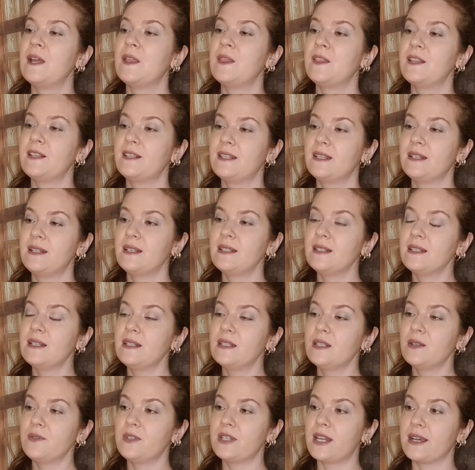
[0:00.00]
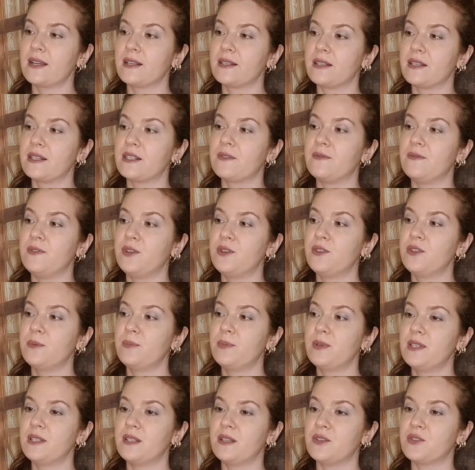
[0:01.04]
The citizens of Texas view the
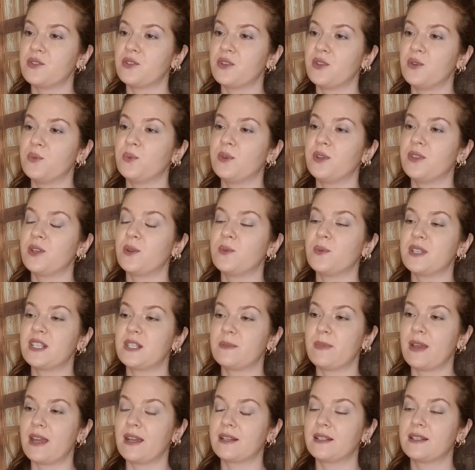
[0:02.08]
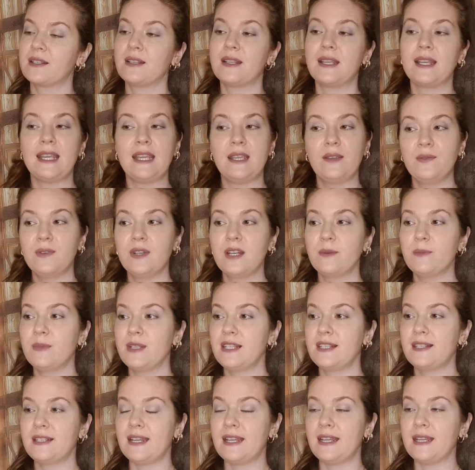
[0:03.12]
position with a respect, even a
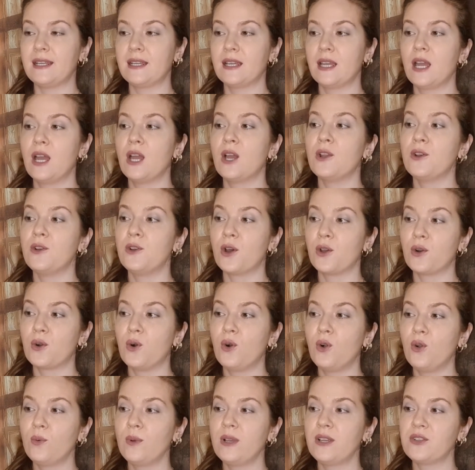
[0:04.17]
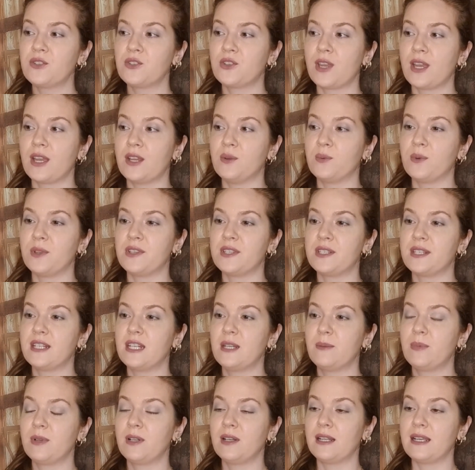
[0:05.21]
mystique, not always shared with city
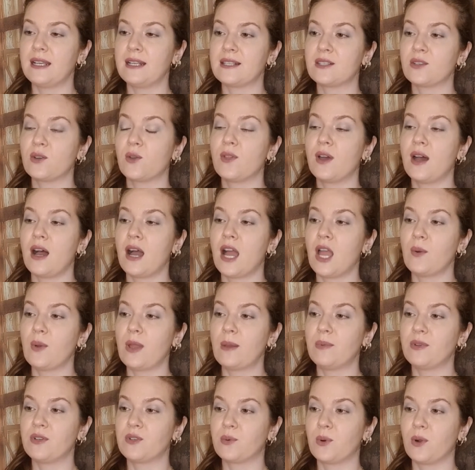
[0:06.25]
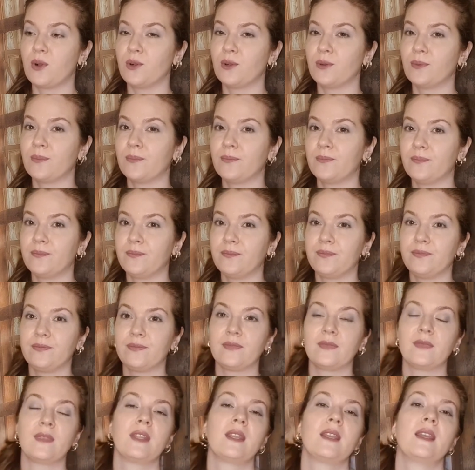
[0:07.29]
police or the highway patrol.
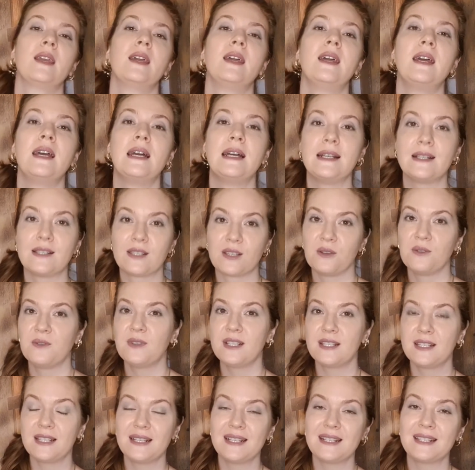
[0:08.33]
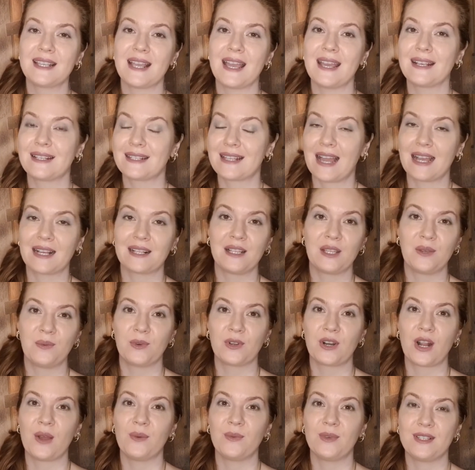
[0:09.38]
So this is exactly what
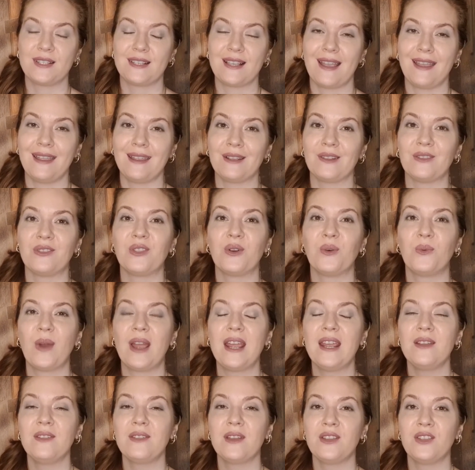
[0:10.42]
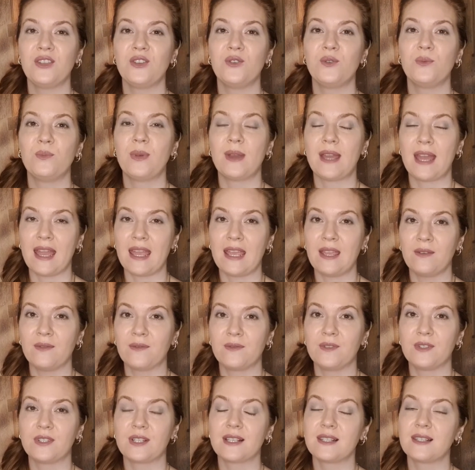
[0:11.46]
I was saying. The way that you
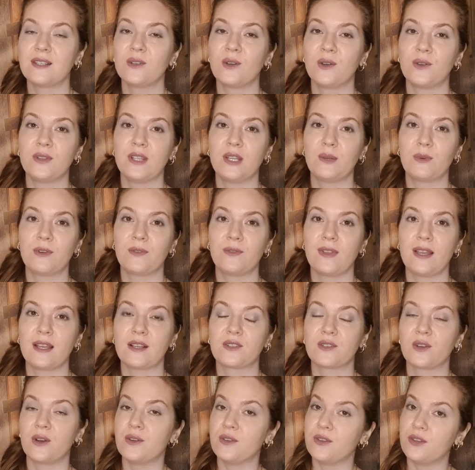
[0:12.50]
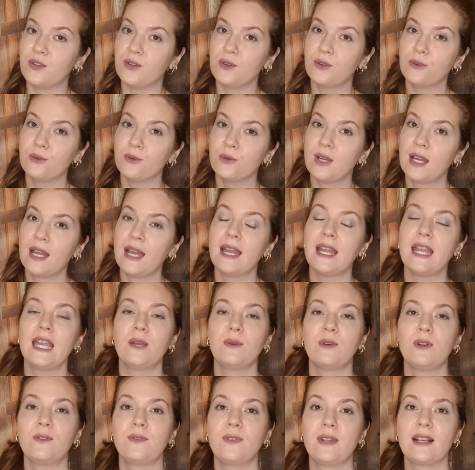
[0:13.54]
behave doesn't only reflect on you,
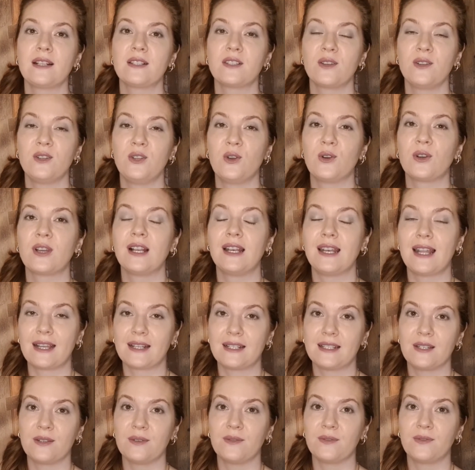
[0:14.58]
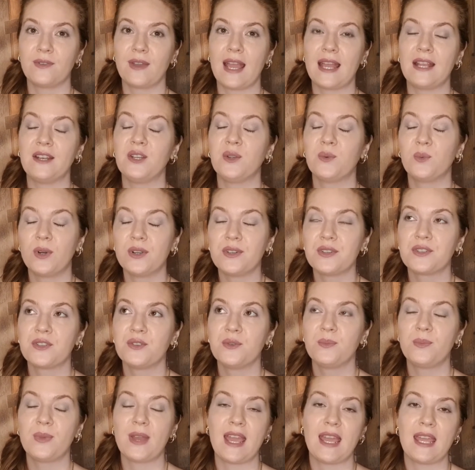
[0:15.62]
it reflects on your collective, and you want
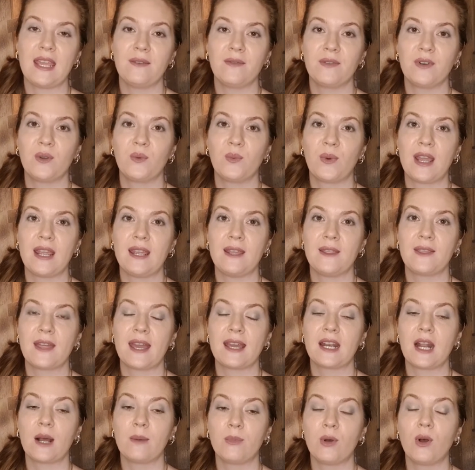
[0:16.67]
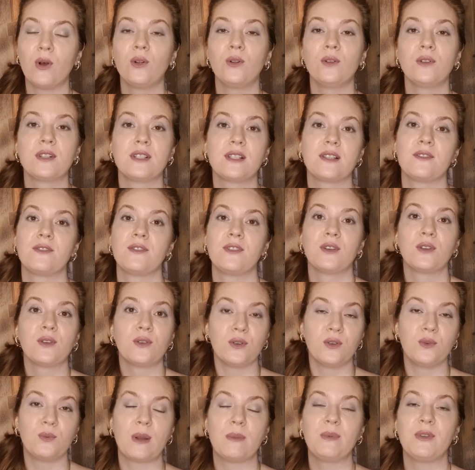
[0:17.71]
to behave in a way that upholds the
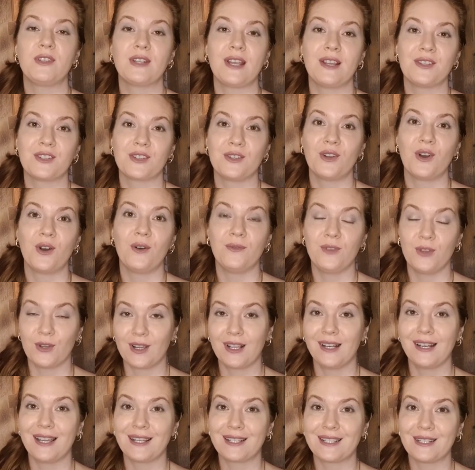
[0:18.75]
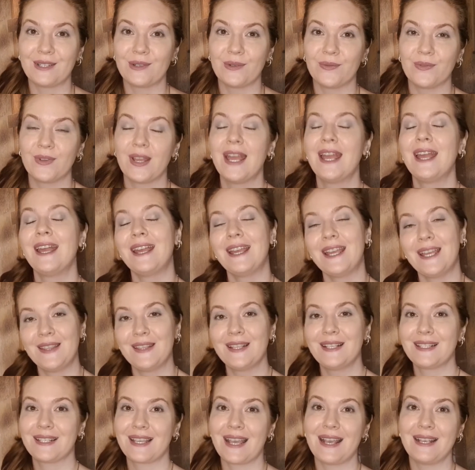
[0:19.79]
good reputation of your collective, in
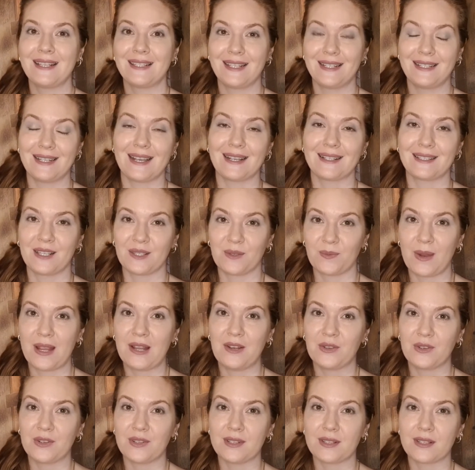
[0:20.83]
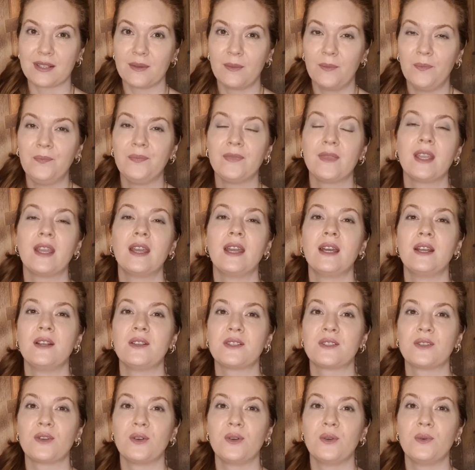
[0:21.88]
this case the Texas Rangers.
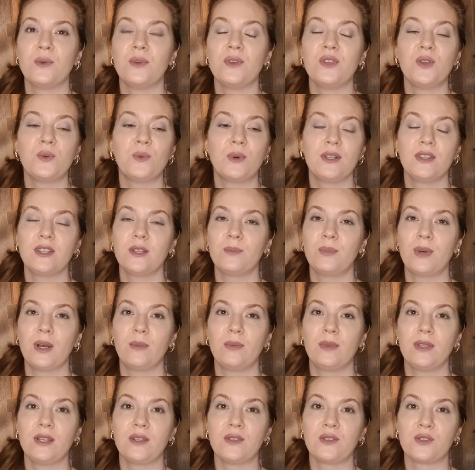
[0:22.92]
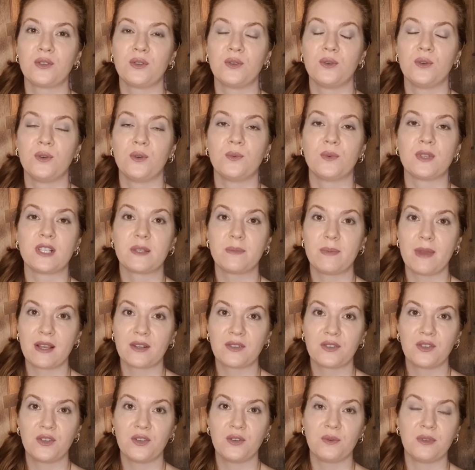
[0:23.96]
So you want the public to
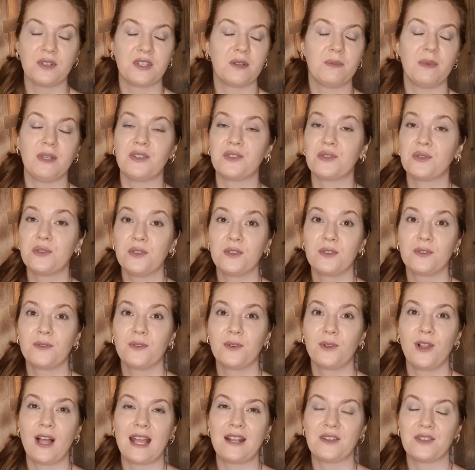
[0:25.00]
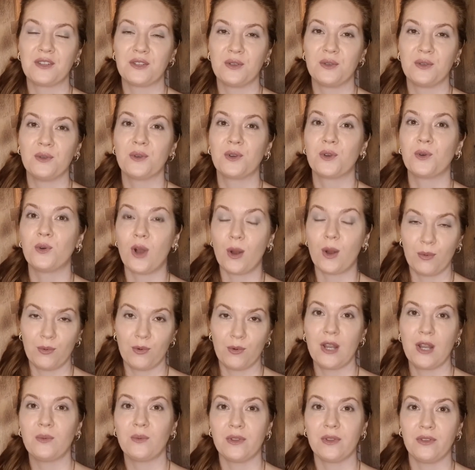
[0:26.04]
respect you and to be truthful and to
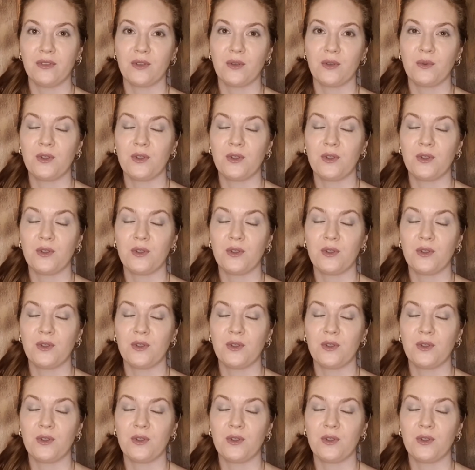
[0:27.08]
cooperate with you.